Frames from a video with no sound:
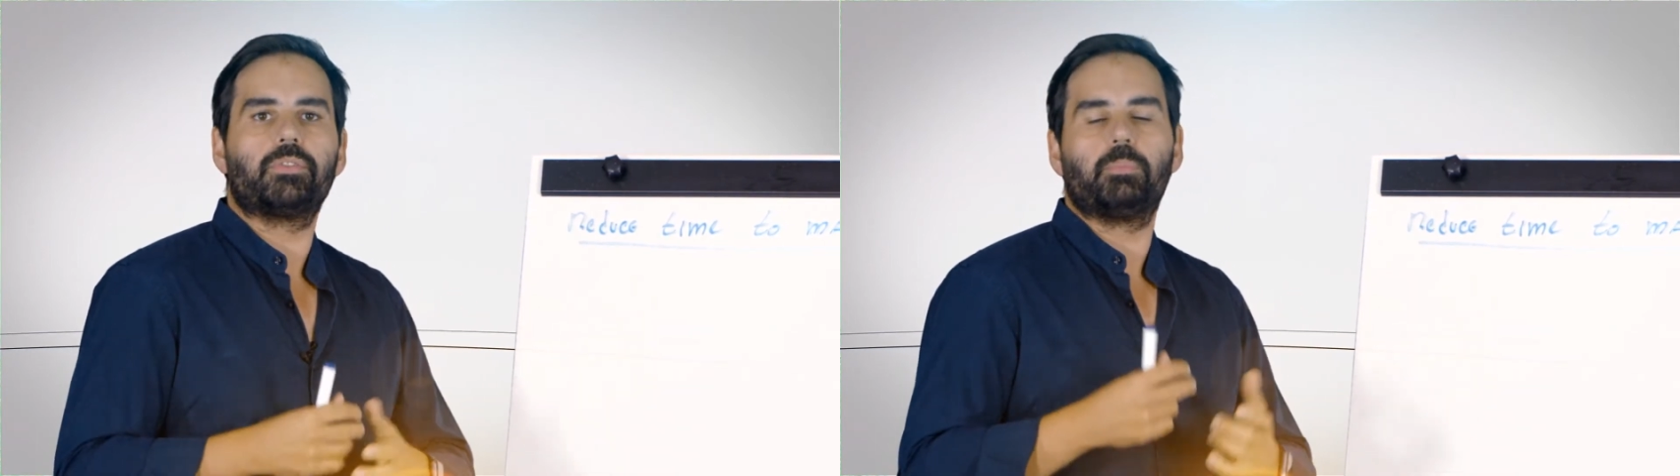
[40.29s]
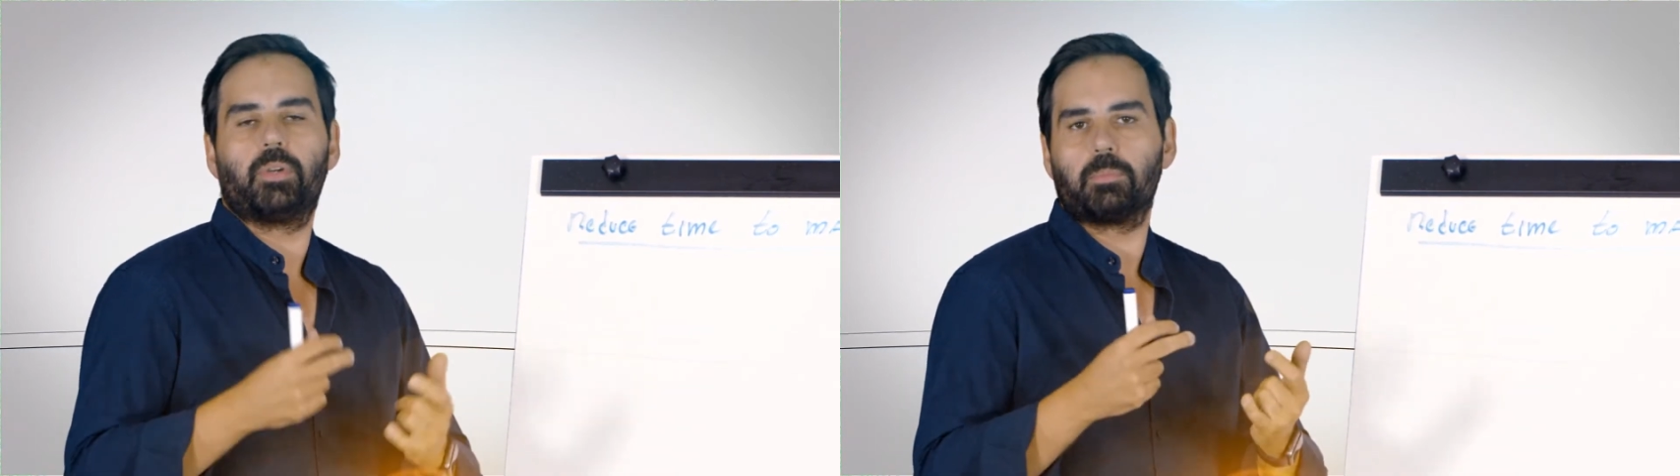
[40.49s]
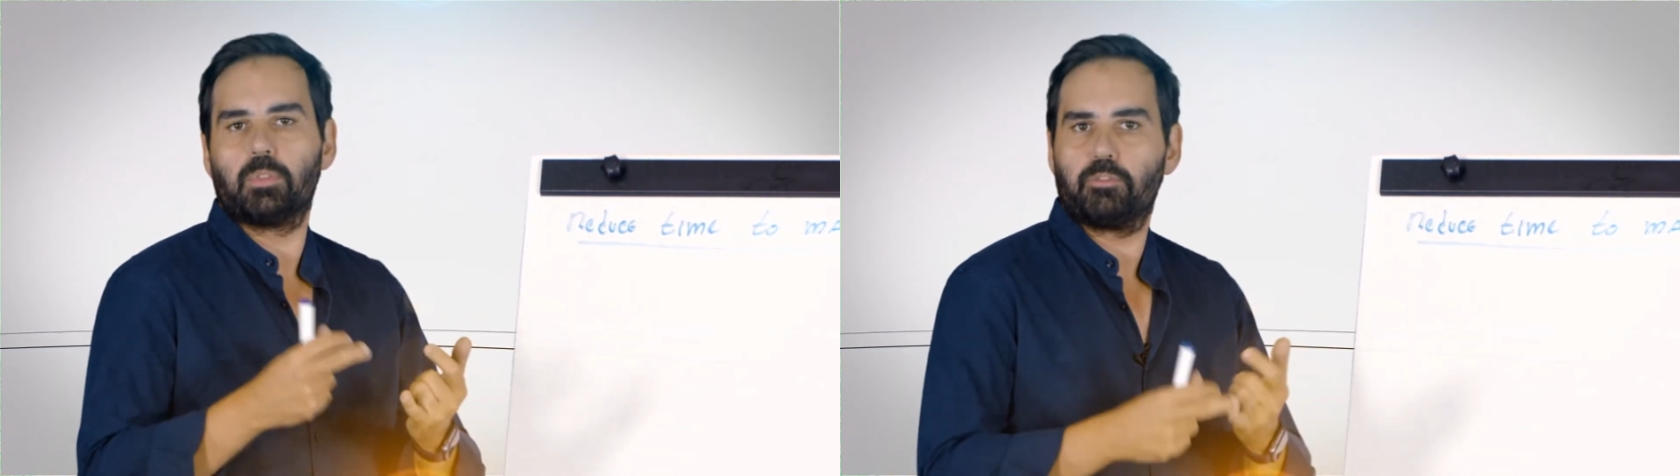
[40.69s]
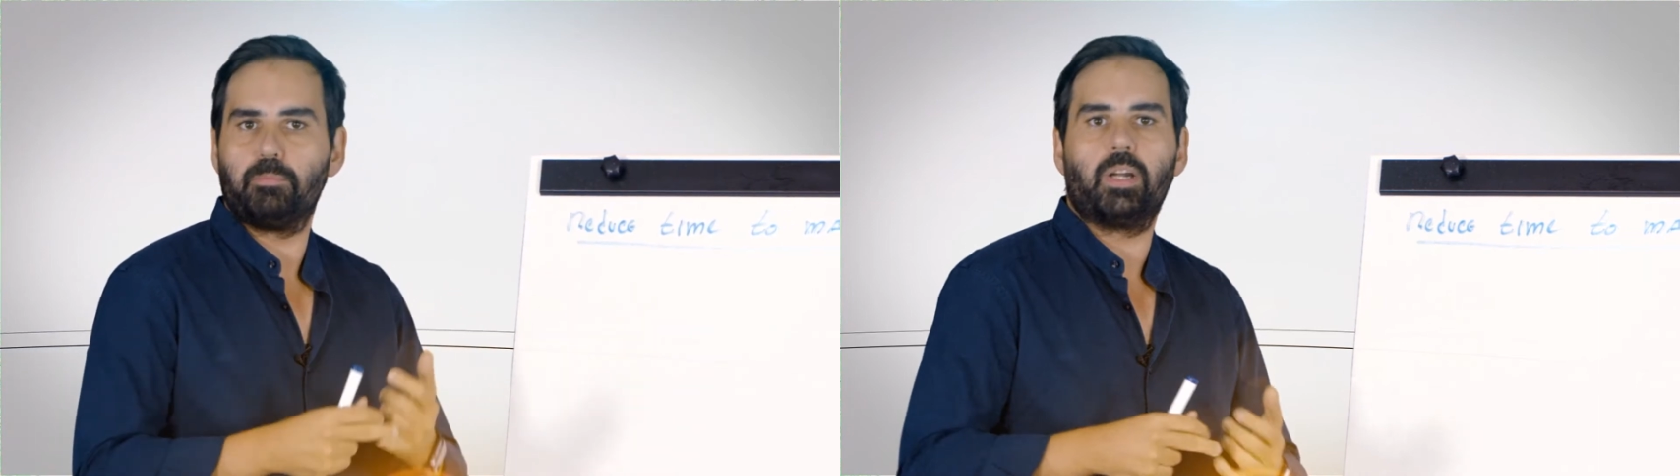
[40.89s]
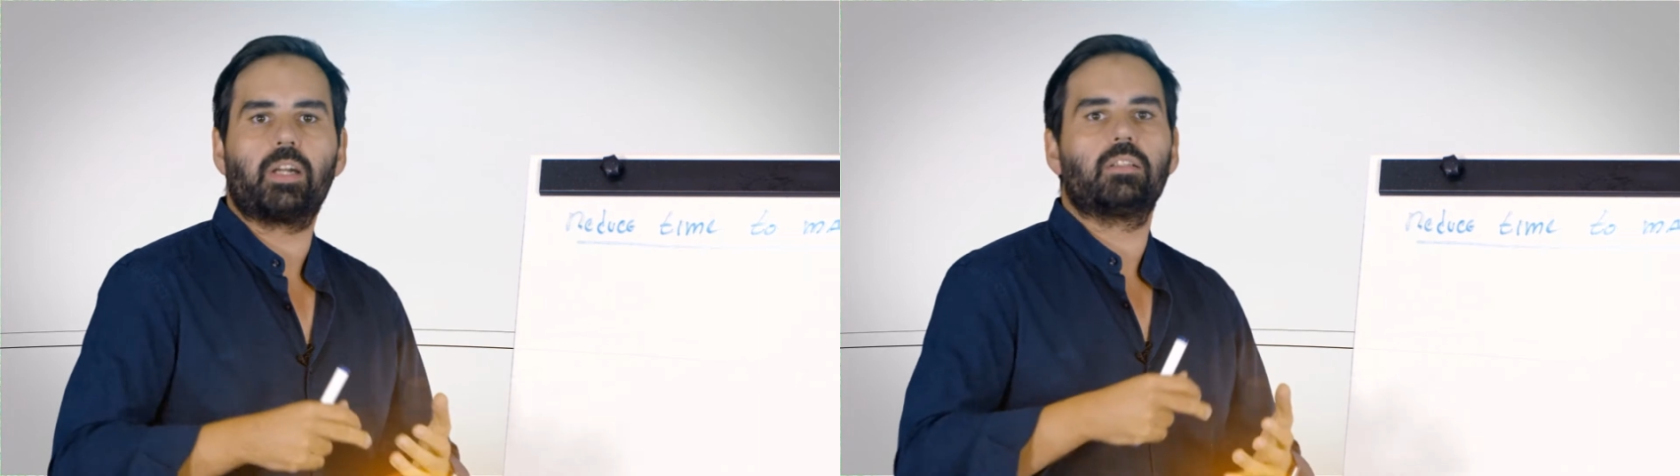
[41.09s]
Department of
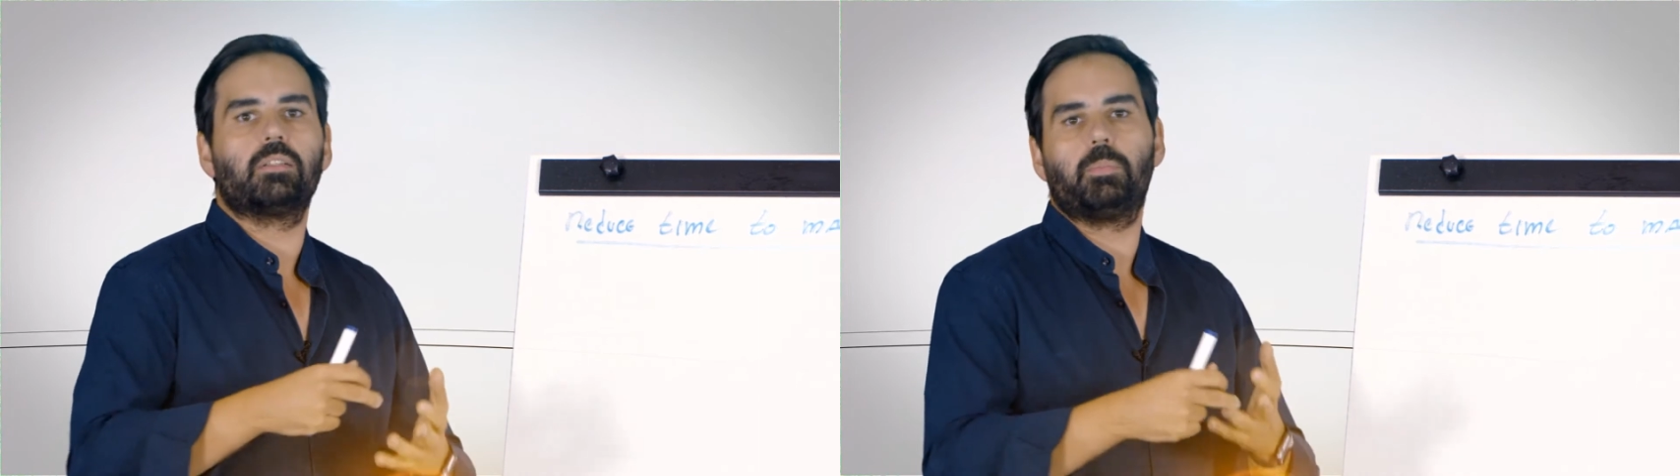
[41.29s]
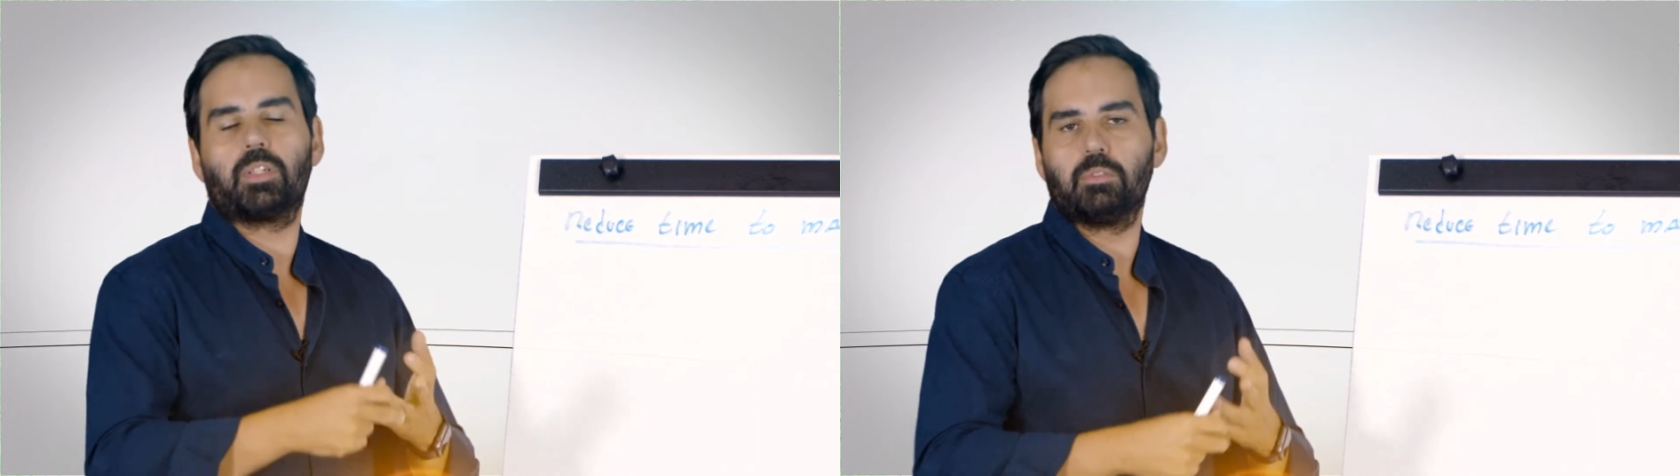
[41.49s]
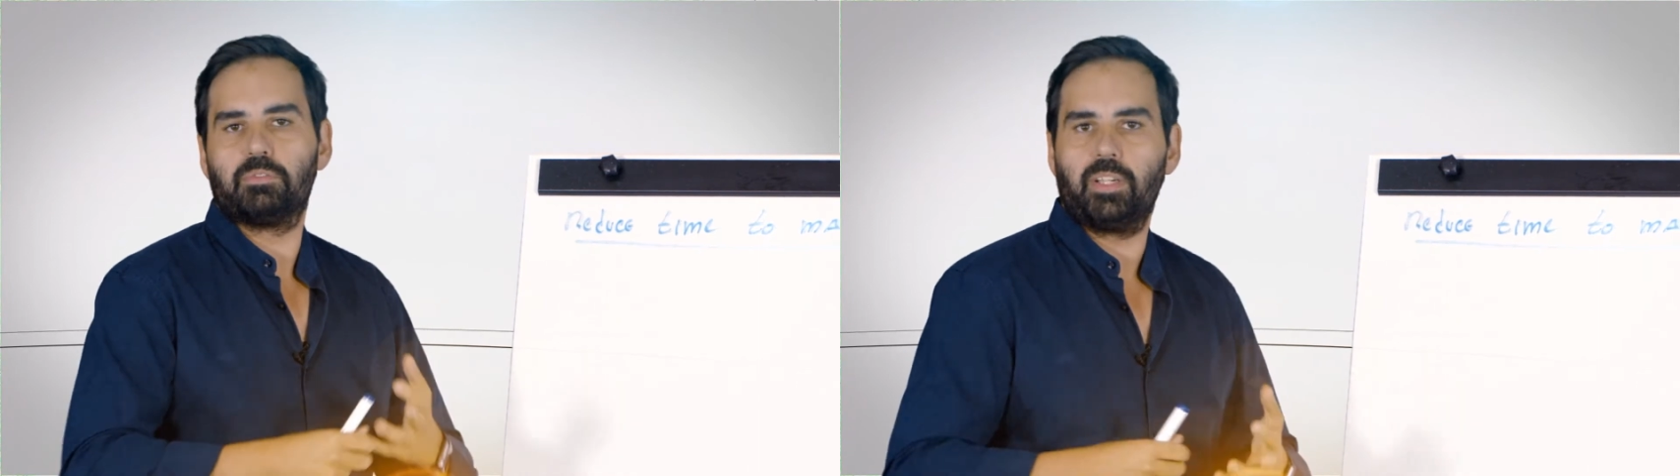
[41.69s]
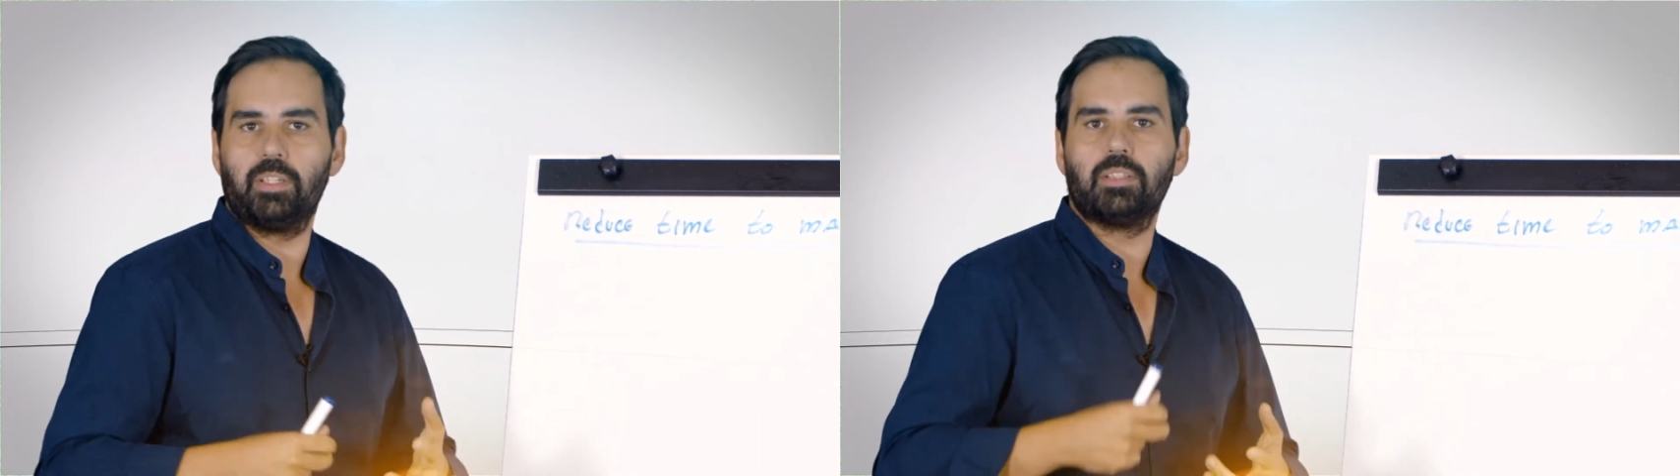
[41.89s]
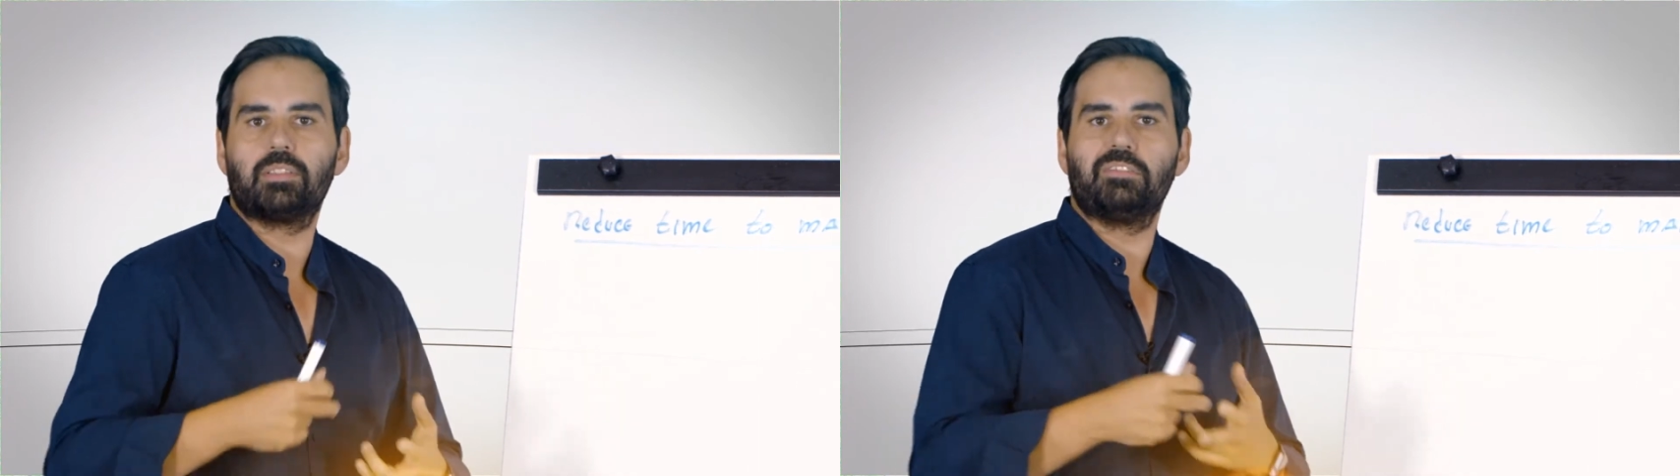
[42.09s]
Marketing, Department of Finance,